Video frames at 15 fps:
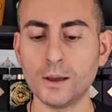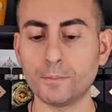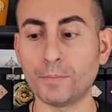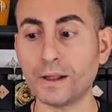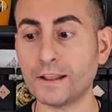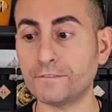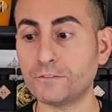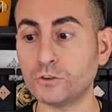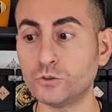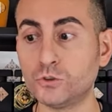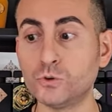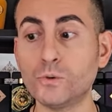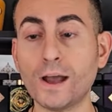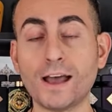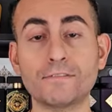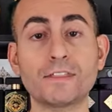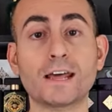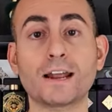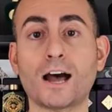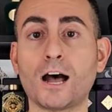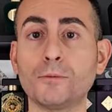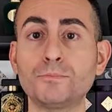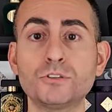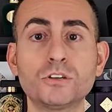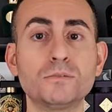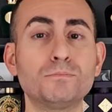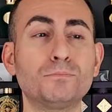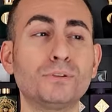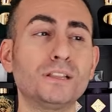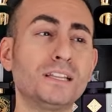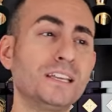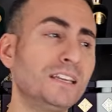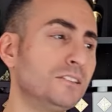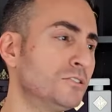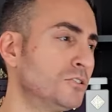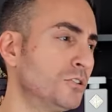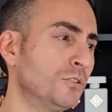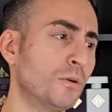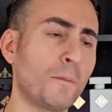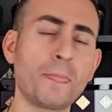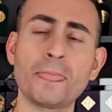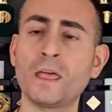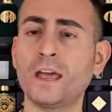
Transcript: but if you do have that option, please do.